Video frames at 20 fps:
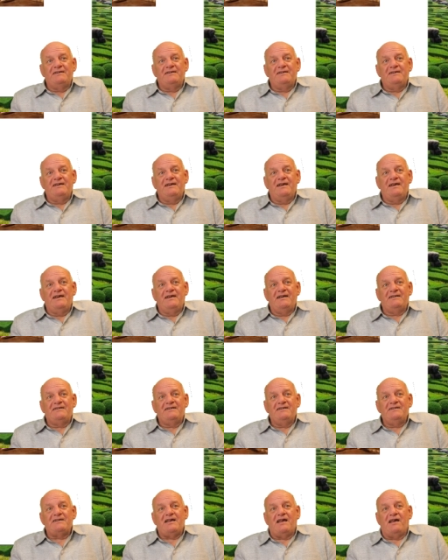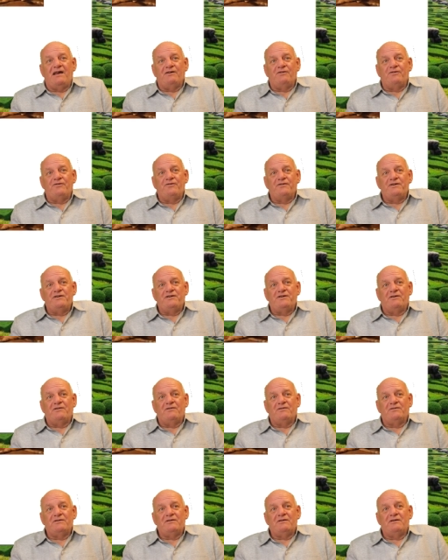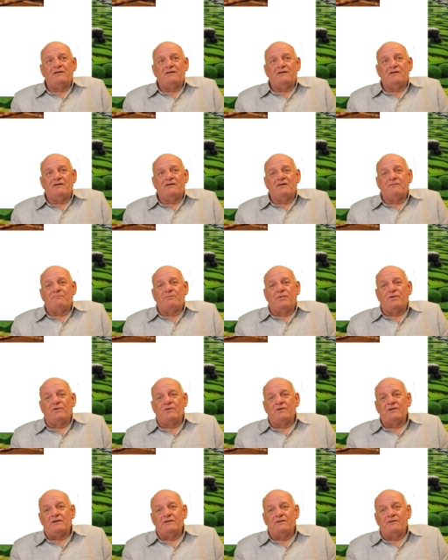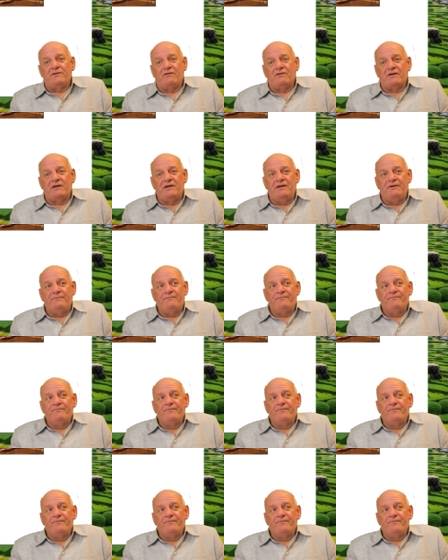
Yes, he's a hungry dog. Oh, poor little doggy.